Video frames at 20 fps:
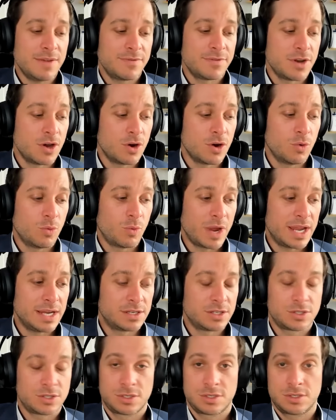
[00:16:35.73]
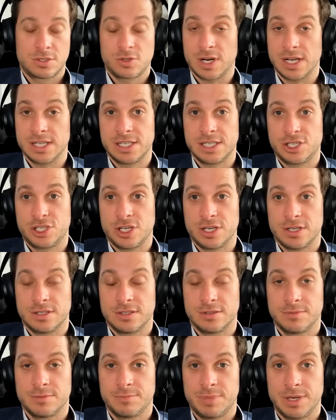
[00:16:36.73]
no way to transition
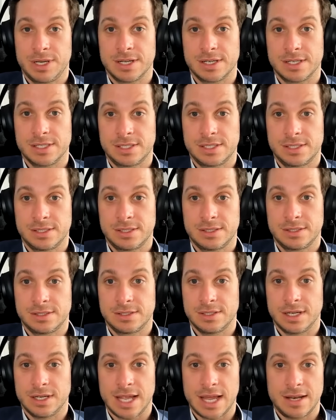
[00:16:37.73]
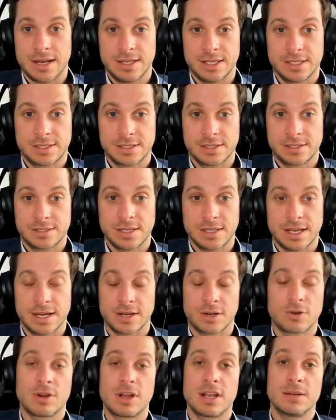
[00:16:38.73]
because, again, this is an
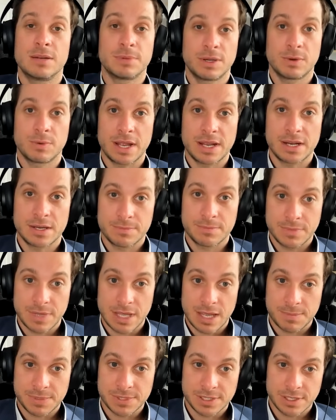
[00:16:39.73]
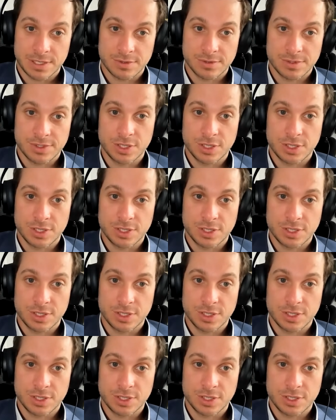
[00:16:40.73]
incredibly random episode.